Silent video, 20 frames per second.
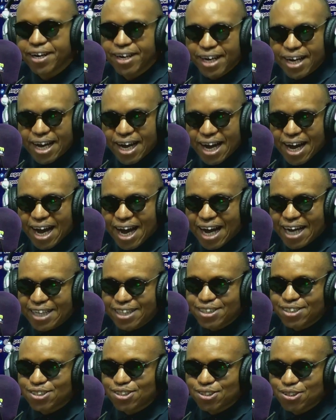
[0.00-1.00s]
God bless you.
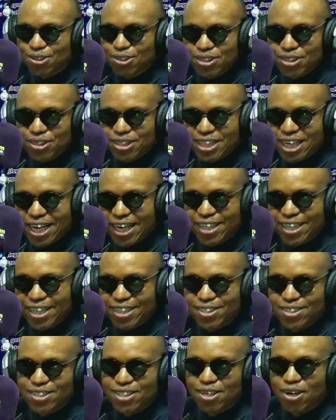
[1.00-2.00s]
And to Dennis